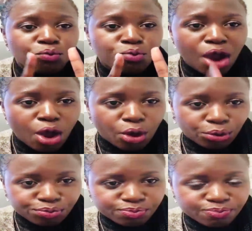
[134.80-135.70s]

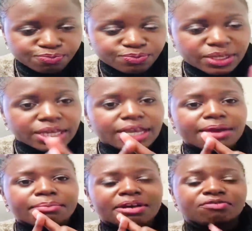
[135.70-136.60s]
Wrong.
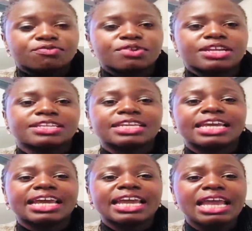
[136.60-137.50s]
My friend,
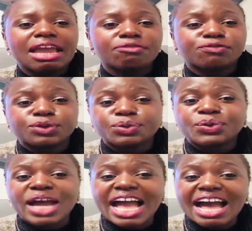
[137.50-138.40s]
if
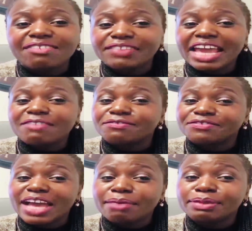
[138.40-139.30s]
you have a
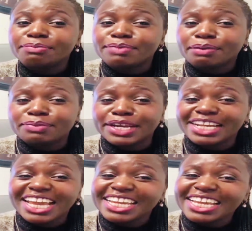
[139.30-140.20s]
family member
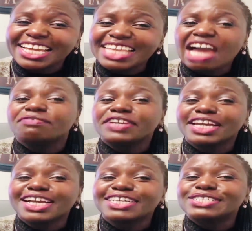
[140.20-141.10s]
in any other
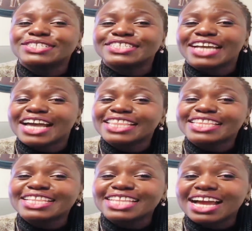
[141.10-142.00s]
African country other
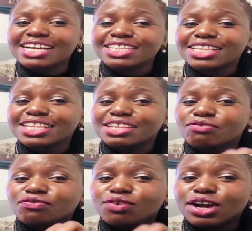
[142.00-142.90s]
than
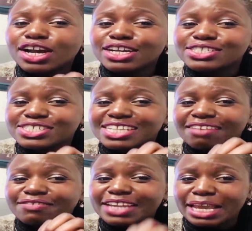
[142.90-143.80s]
the 4 countries
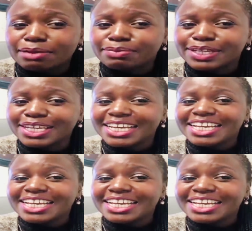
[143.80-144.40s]
I've named,